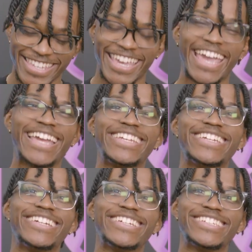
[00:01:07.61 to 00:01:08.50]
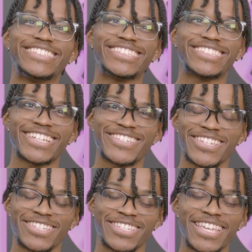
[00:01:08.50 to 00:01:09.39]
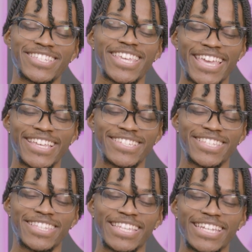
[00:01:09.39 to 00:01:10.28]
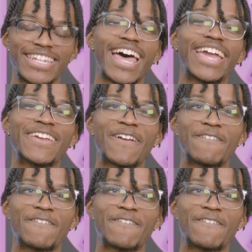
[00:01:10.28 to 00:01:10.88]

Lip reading: KD 6s. This is the Night